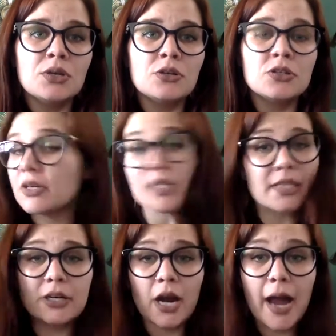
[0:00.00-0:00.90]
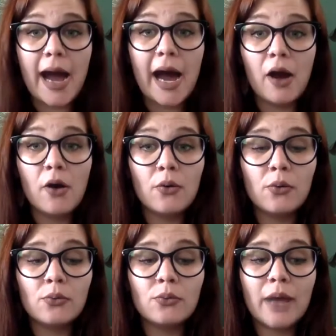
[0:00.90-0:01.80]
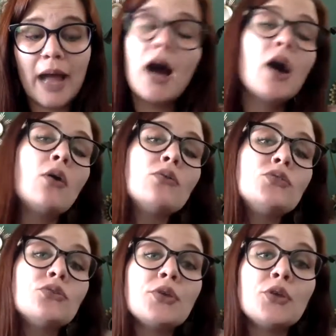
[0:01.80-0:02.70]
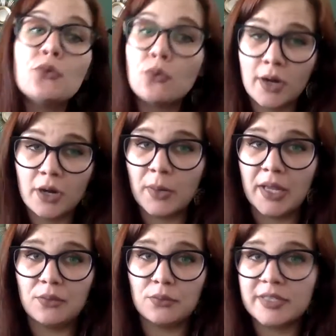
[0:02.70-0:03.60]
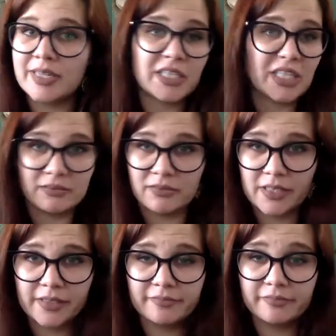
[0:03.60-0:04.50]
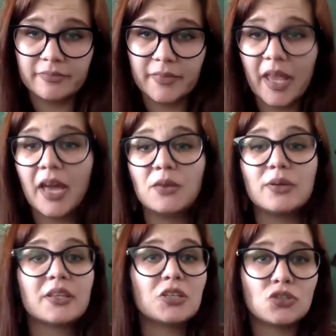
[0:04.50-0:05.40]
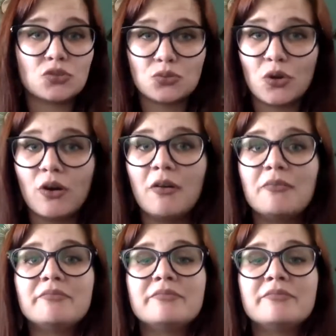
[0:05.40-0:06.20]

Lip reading: So consider how do you work with resistance and with control